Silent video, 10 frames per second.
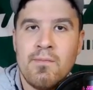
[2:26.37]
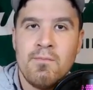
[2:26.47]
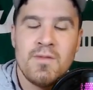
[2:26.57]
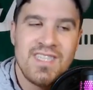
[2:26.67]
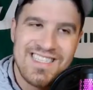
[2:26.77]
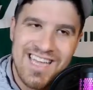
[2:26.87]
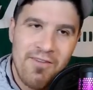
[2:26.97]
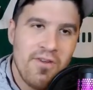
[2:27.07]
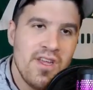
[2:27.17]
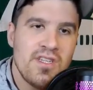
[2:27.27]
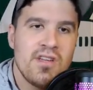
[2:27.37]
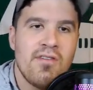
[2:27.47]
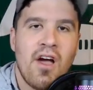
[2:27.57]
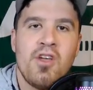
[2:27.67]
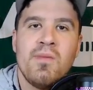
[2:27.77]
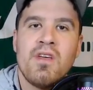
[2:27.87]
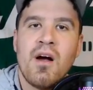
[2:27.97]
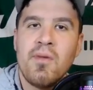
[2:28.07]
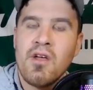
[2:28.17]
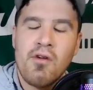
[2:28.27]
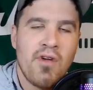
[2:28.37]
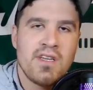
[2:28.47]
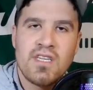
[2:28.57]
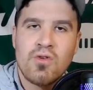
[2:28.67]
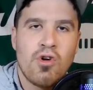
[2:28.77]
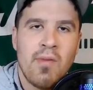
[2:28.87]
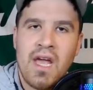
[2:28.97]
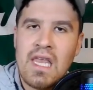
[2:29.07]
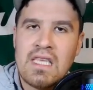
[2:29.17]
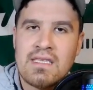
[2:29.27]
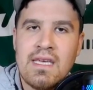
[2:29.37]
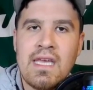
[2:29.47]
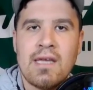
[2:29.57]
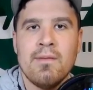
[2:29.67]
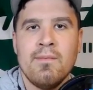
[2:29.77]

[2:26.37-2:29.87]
It's the definition of how you become a young franchise quarterback in this league.